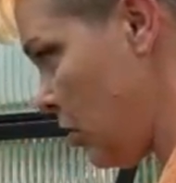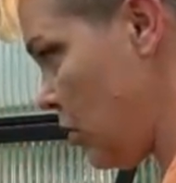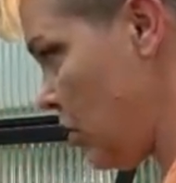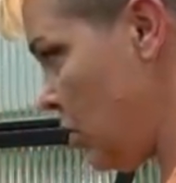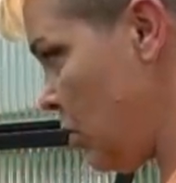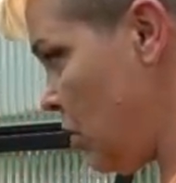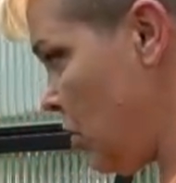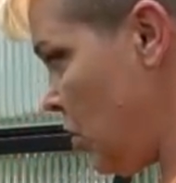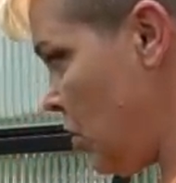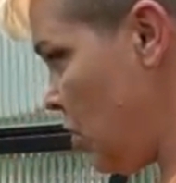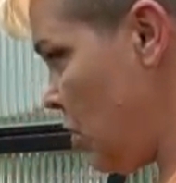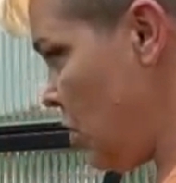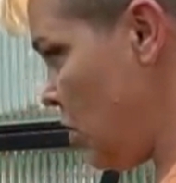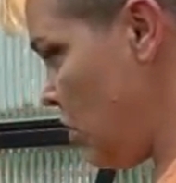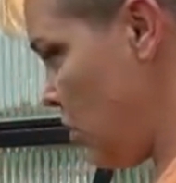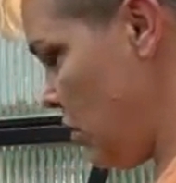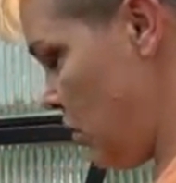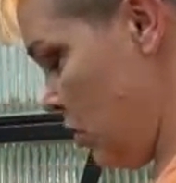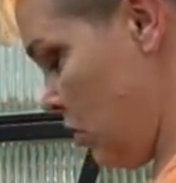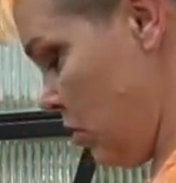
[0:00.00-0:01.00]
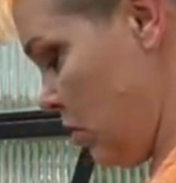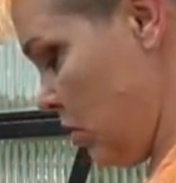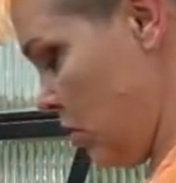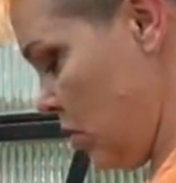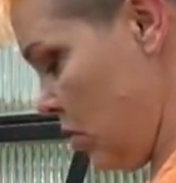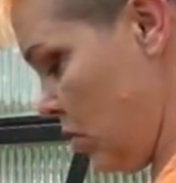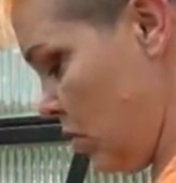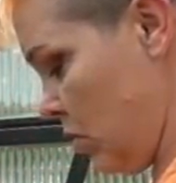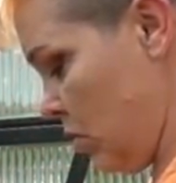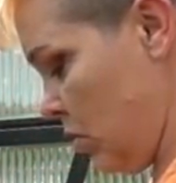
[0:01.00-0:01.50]

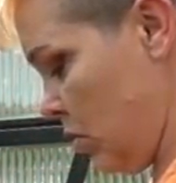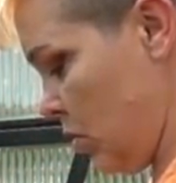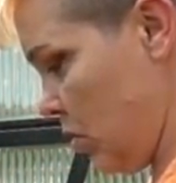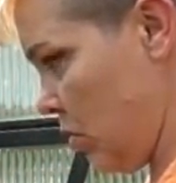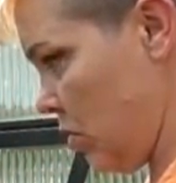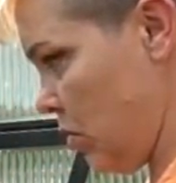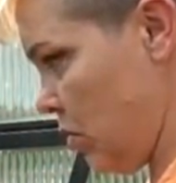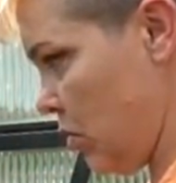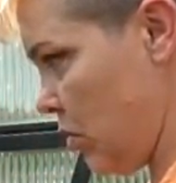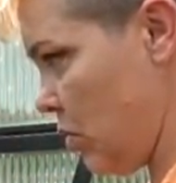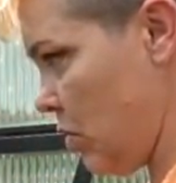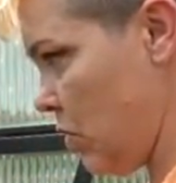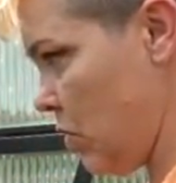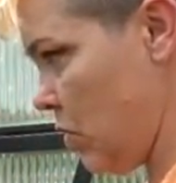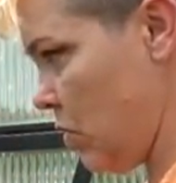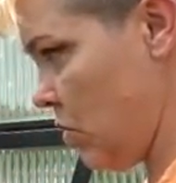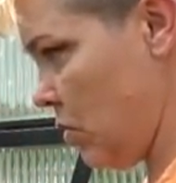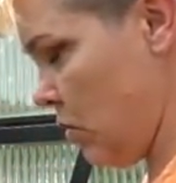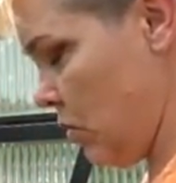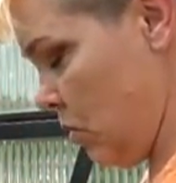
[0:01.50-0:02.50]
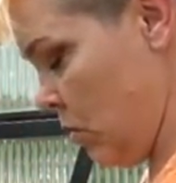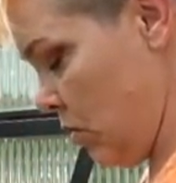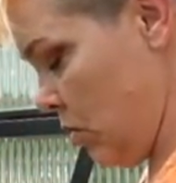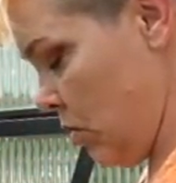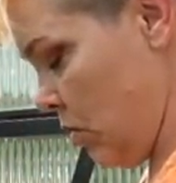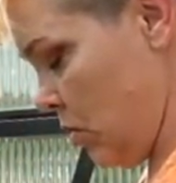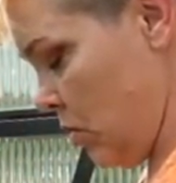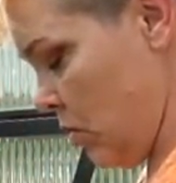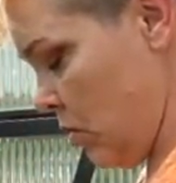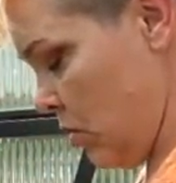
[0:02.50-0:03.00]

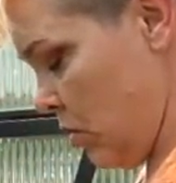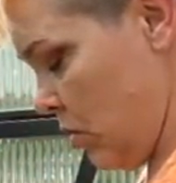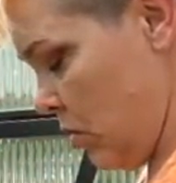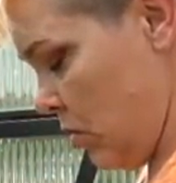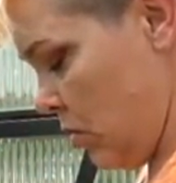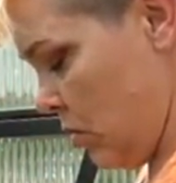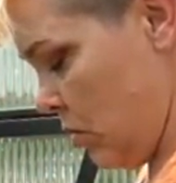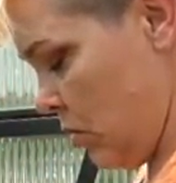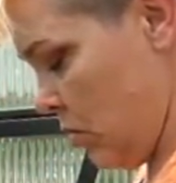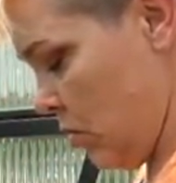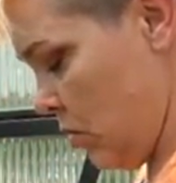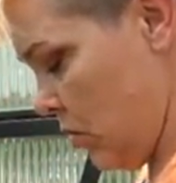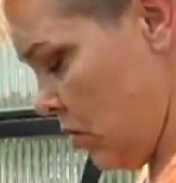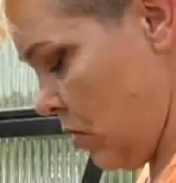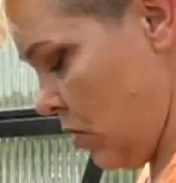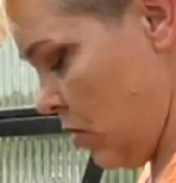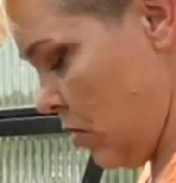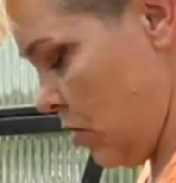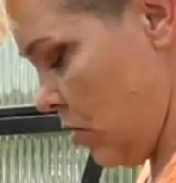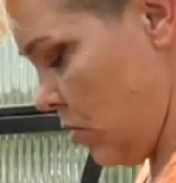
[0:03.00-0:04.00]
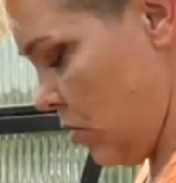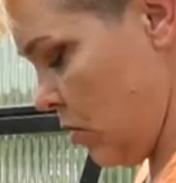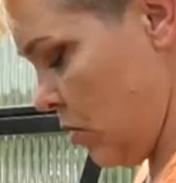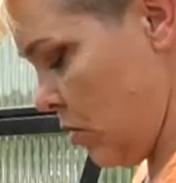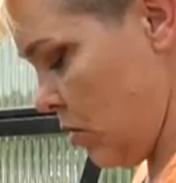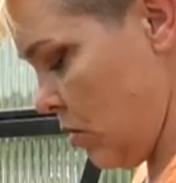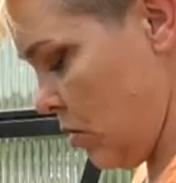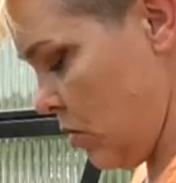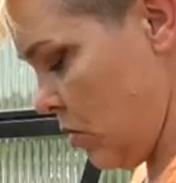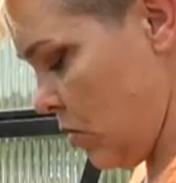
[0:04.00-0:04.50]

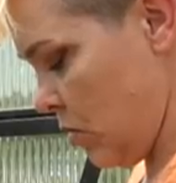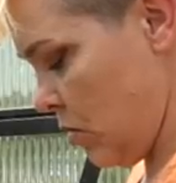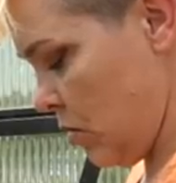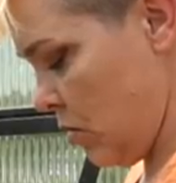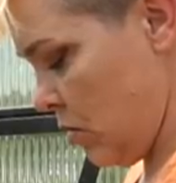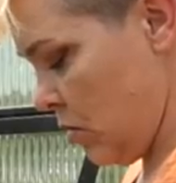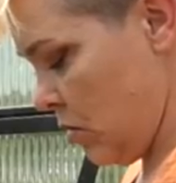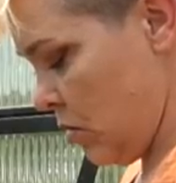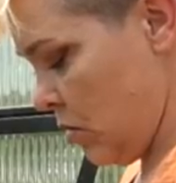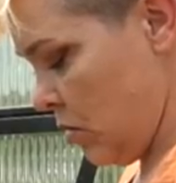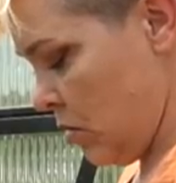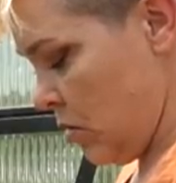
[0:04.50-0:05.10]
(no one is talking)